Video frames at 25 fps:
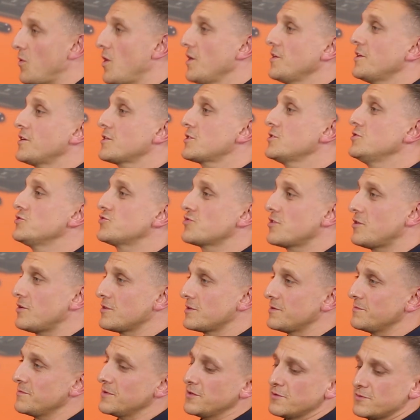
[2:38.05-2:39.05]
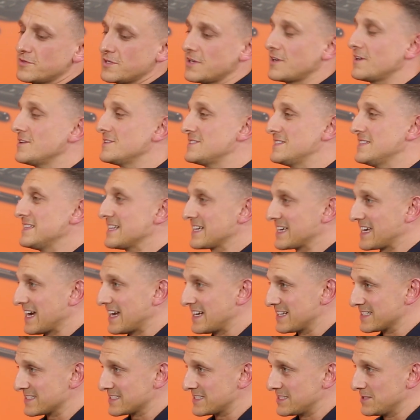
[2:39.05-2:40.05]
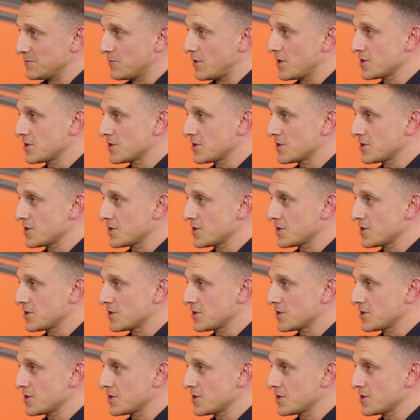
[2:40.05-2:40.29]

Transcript: Why not control them utilising the Galaxy